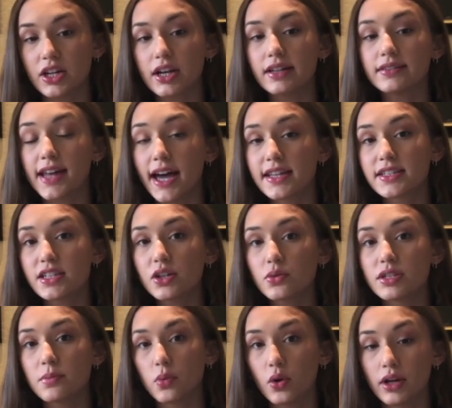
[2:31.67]
and last year was
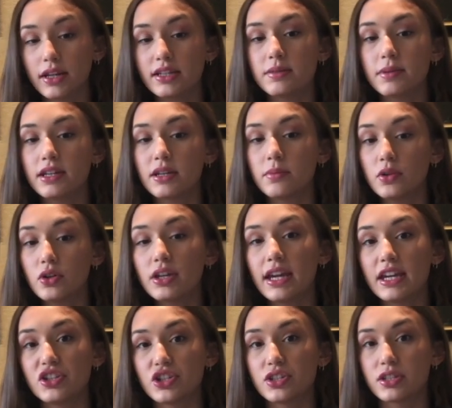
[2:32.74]
appointed to be
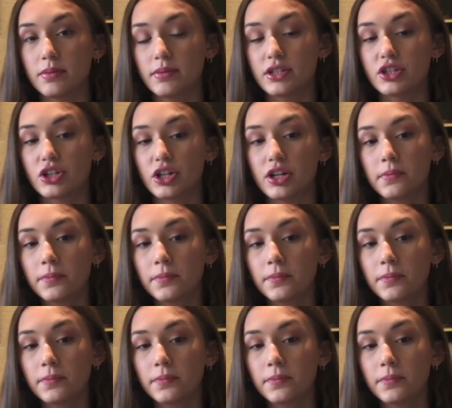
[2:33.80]
communications commissioner.